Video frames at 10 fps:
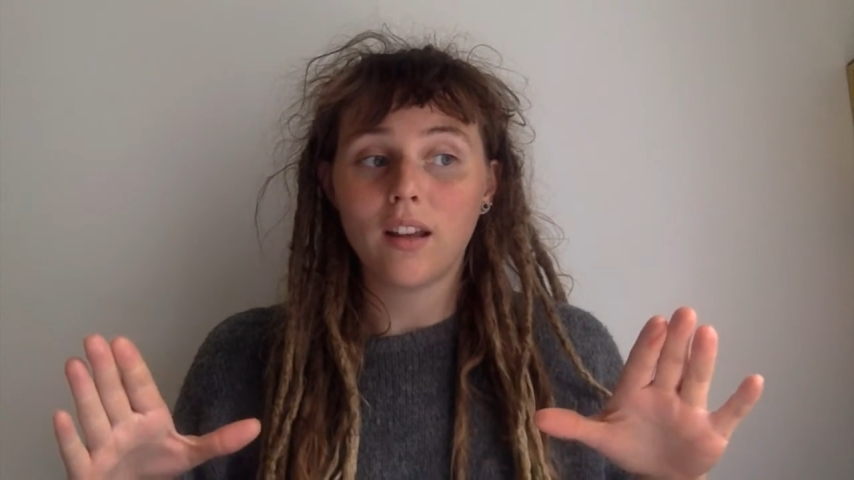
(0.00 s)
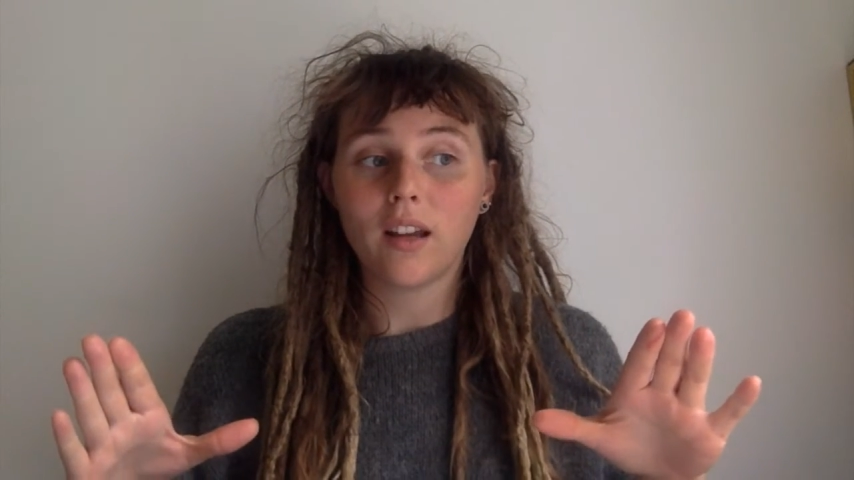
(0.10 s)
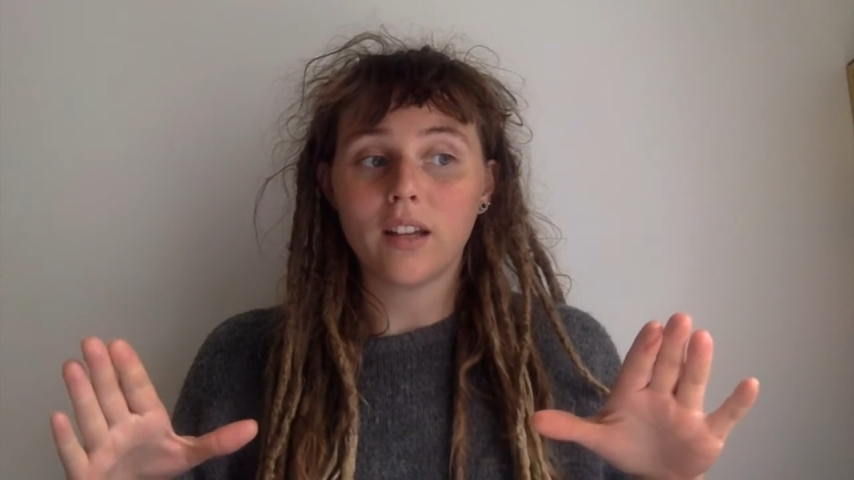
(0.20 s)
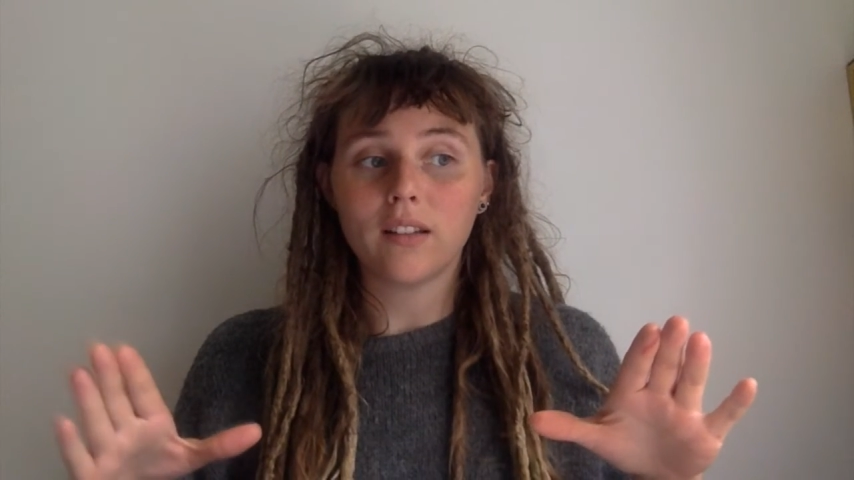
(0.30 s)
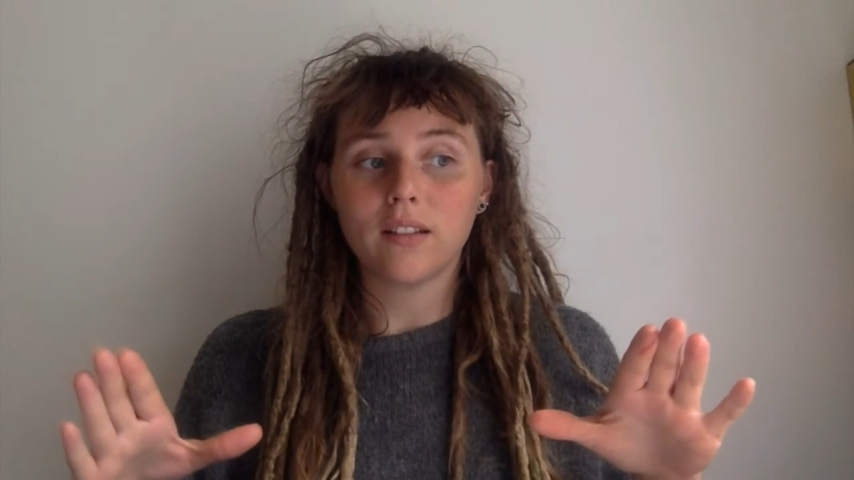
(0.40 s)

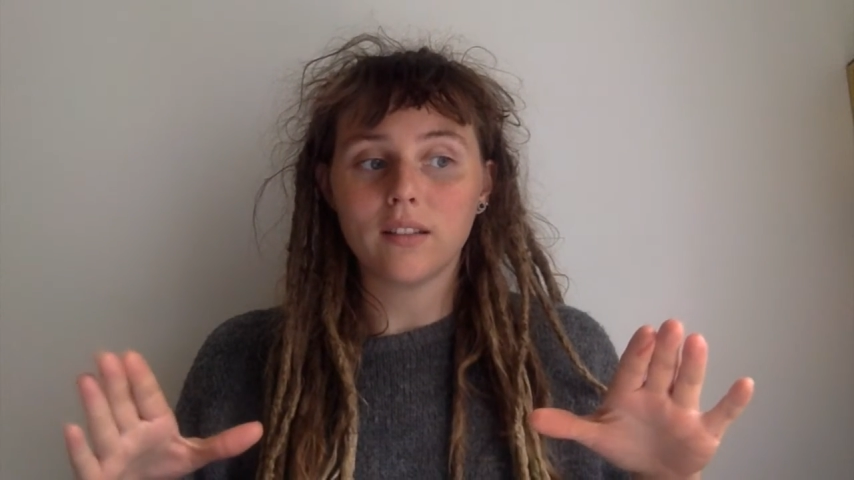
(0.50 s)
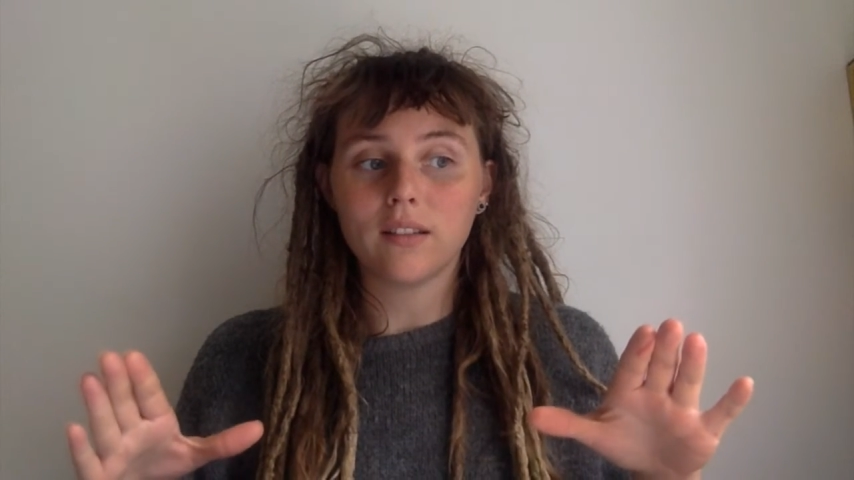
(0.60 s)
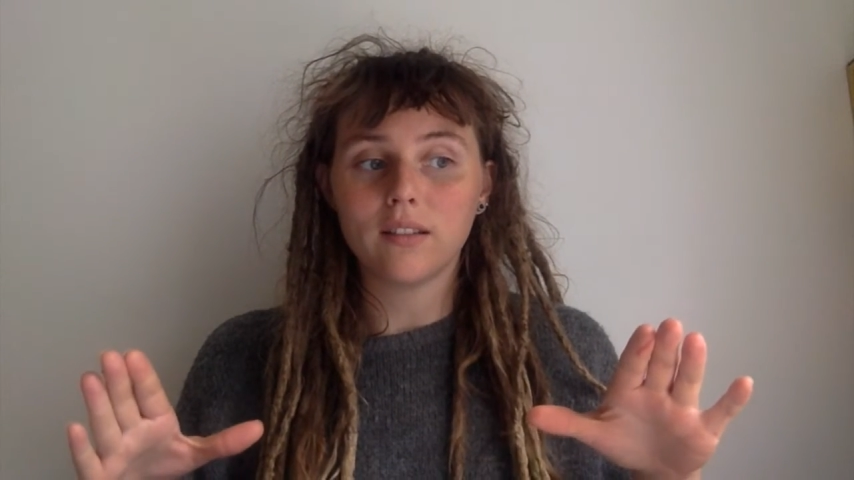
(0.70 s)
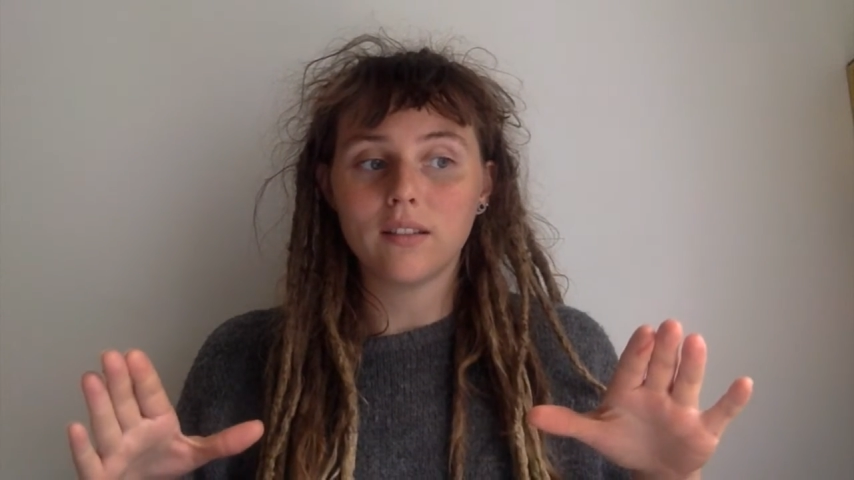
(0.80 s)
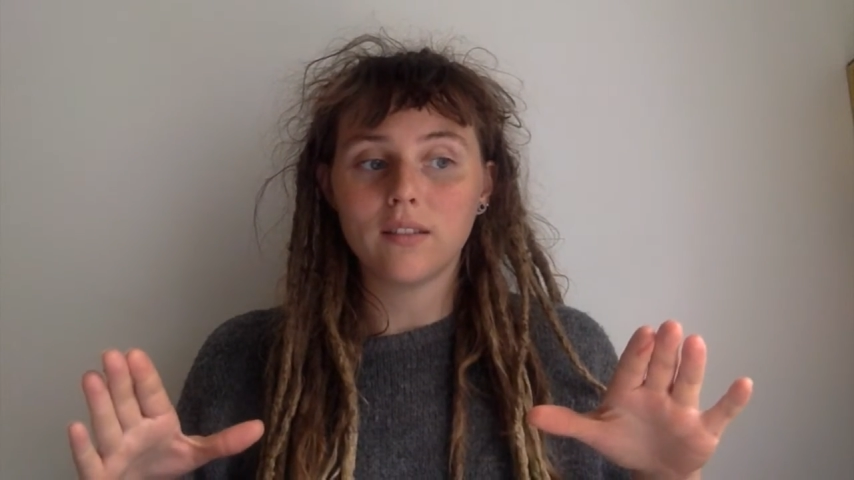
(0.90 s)
and
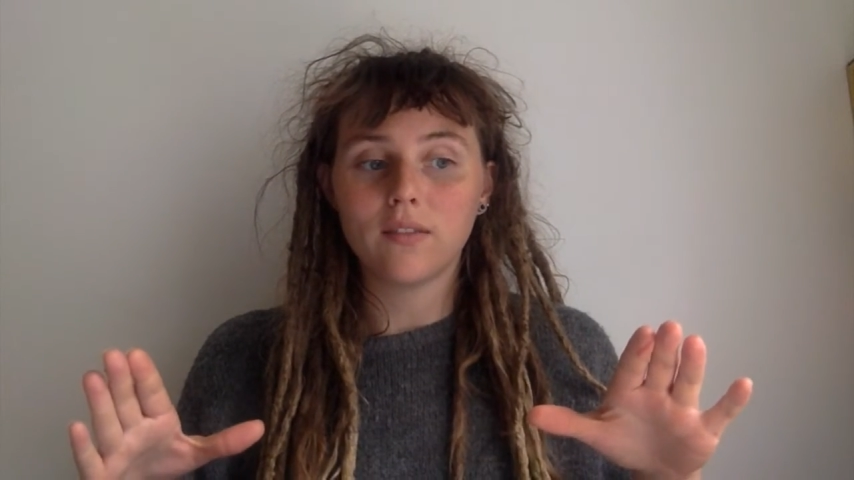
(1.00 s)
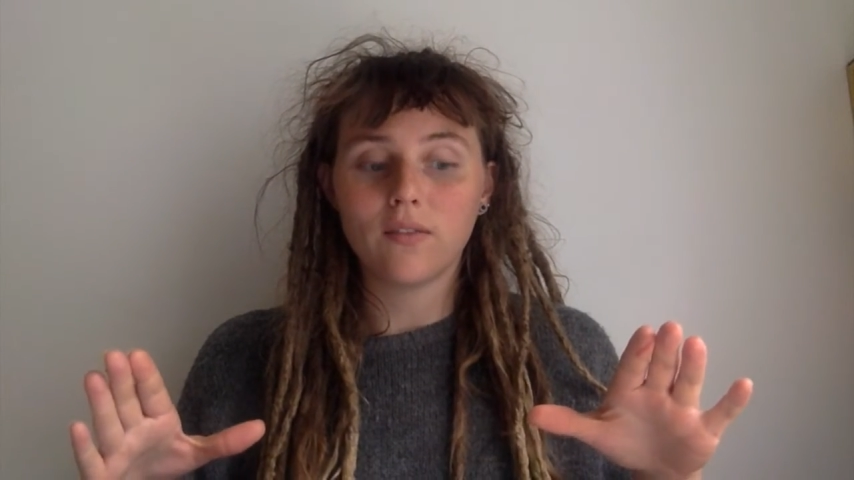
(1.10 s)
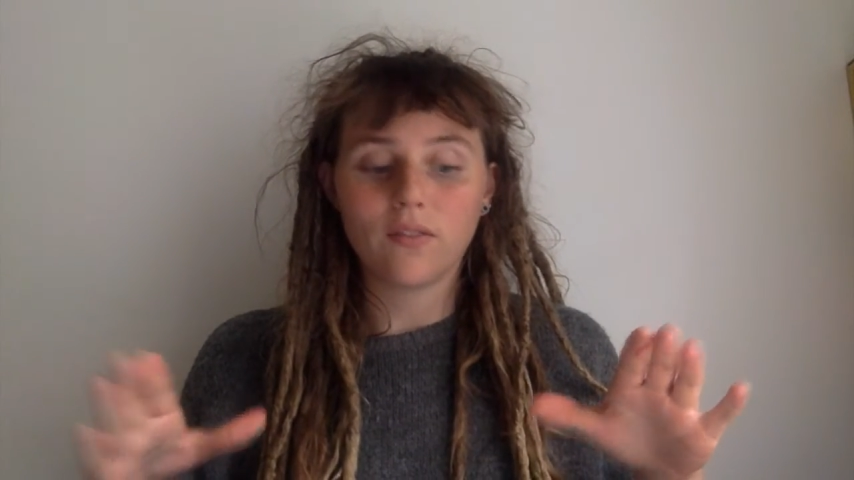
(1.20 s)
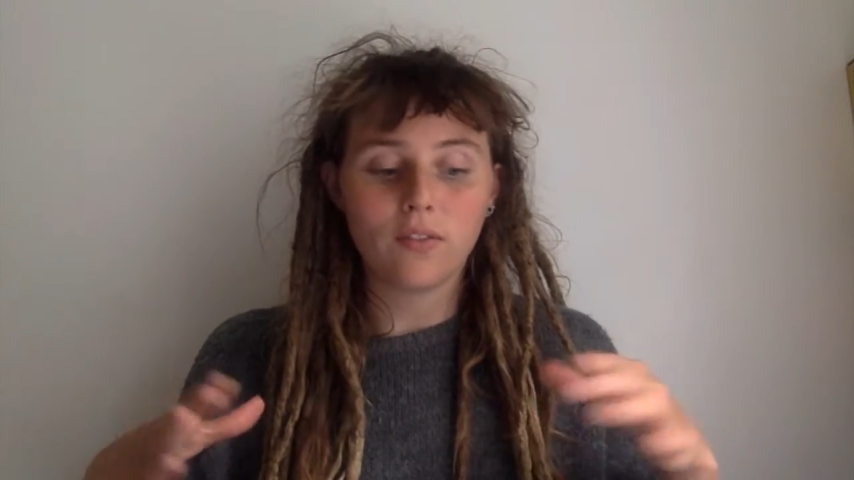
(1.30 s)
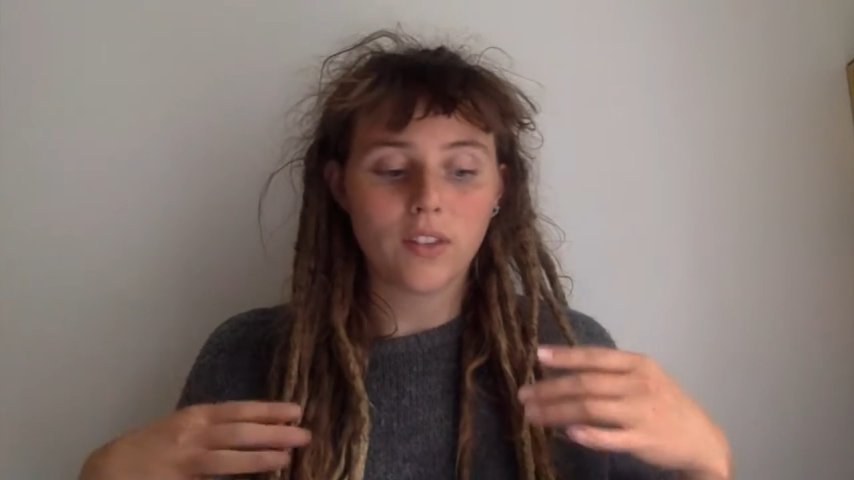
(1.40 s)

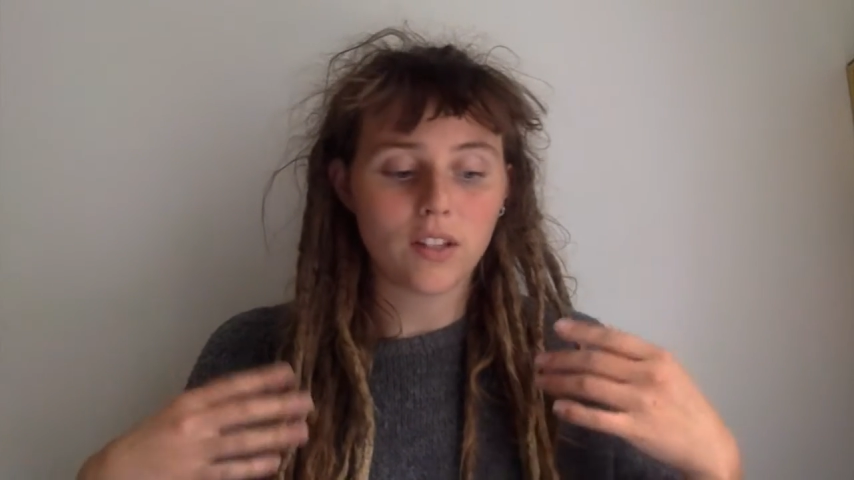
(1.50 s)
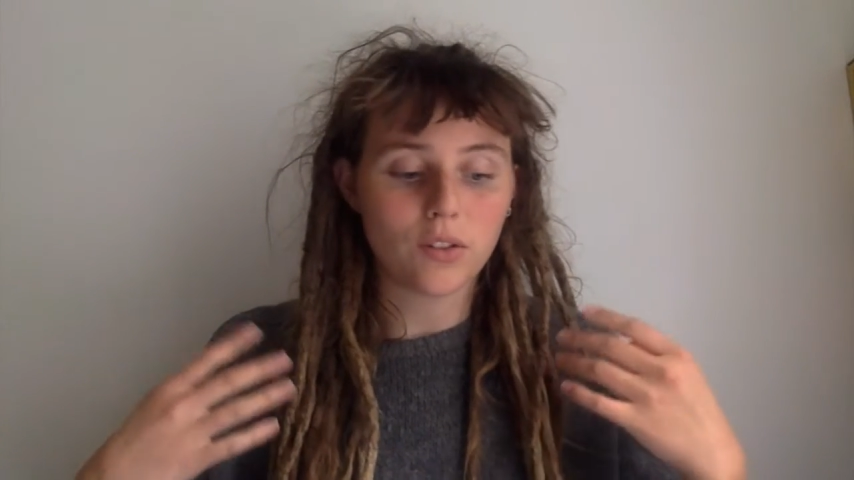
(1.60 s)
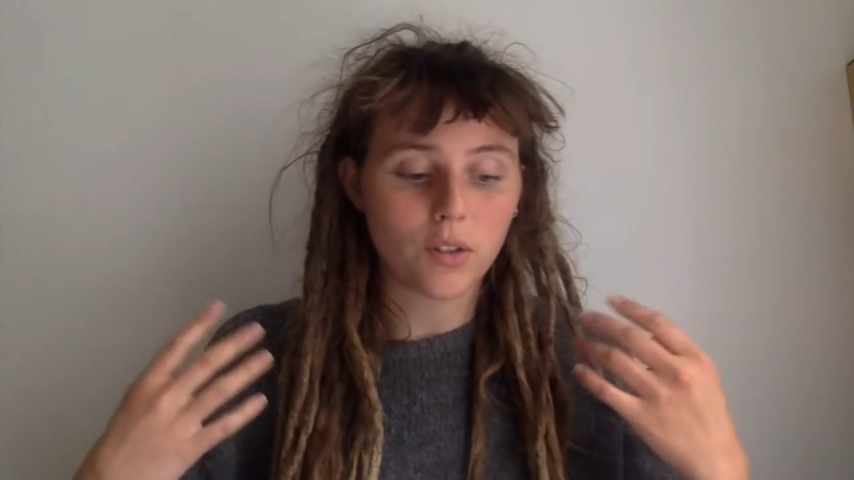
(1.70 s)
then